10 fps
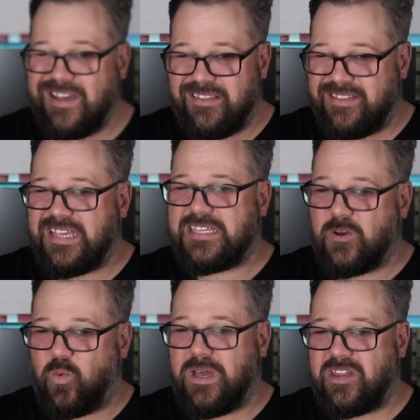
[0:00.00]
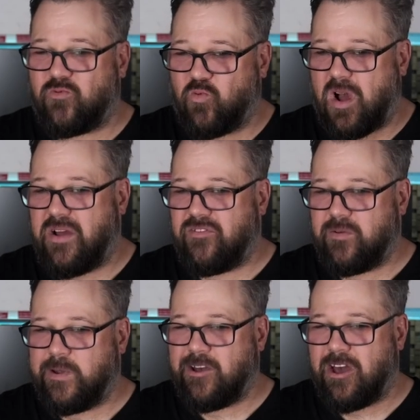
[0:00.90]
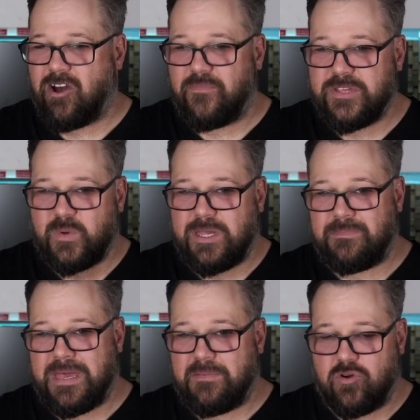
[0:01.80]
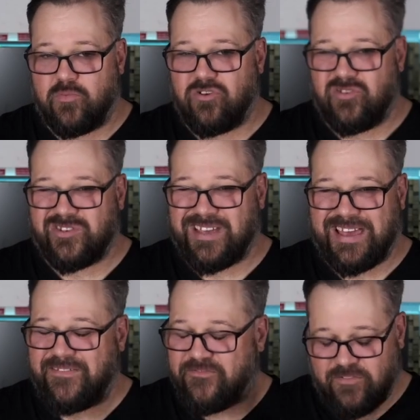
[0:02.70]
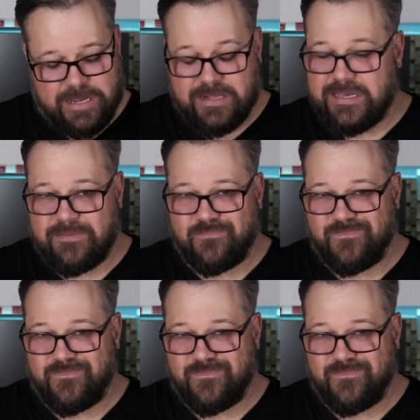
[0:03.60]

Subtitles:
There's a weird rivalry going on between Bambu and Prusa, and frankly,